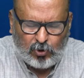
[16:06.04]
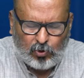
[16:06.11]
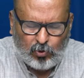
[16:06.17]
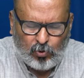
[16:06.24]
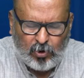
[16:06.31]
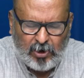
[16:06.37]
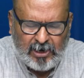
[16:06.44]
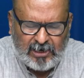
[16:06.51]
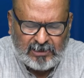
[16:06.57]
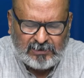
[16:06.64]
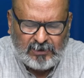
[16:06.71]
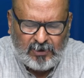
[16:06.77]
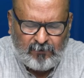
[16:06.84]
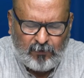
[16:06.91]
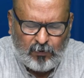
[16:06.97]
to do is
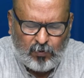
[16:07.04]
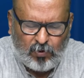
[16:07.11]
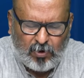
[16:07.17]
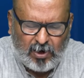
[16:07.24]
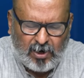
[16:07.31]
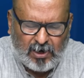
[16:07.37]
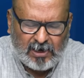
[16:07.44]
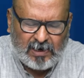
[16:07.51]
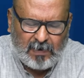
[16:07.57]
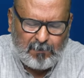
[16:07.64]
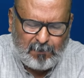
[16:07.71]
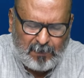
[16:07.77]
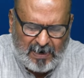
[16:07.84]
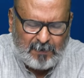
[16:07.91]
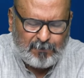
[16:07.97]
give you a
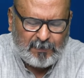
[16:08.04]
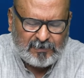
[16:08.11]
complete